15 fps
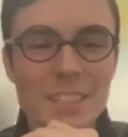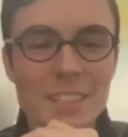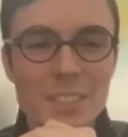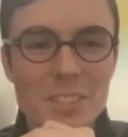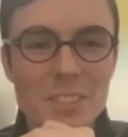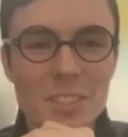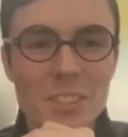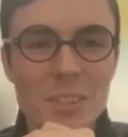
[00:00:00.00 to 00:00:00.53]
just
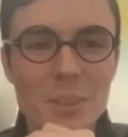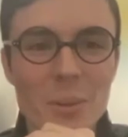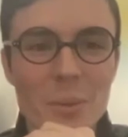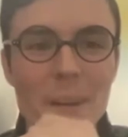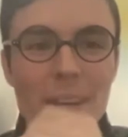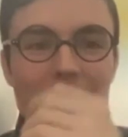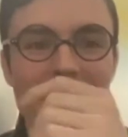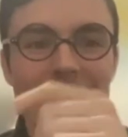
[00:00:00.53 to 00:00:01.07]
turned you
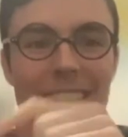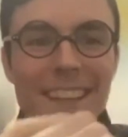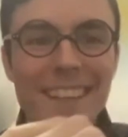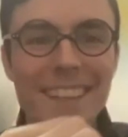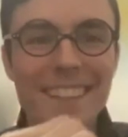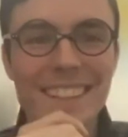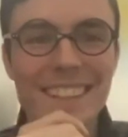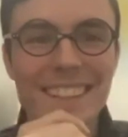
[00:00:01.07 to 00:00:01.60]
away. He
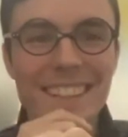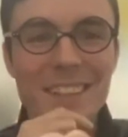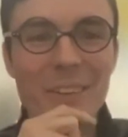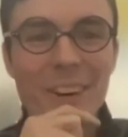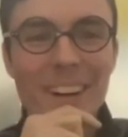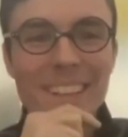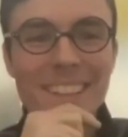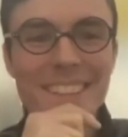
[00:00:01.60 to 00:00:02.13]
he
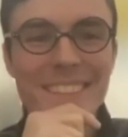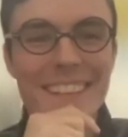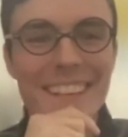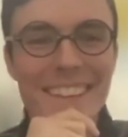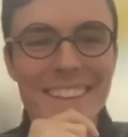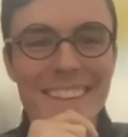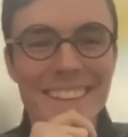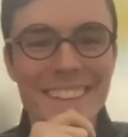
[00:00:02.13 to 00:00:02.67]
walked you down
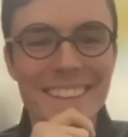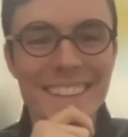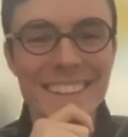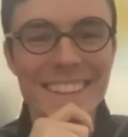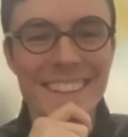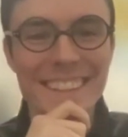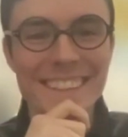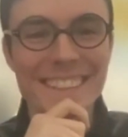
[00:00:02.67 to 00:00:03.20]
the
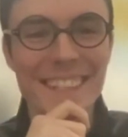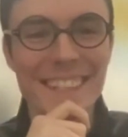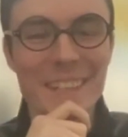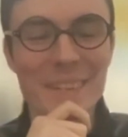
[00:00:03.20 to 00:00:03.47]
entire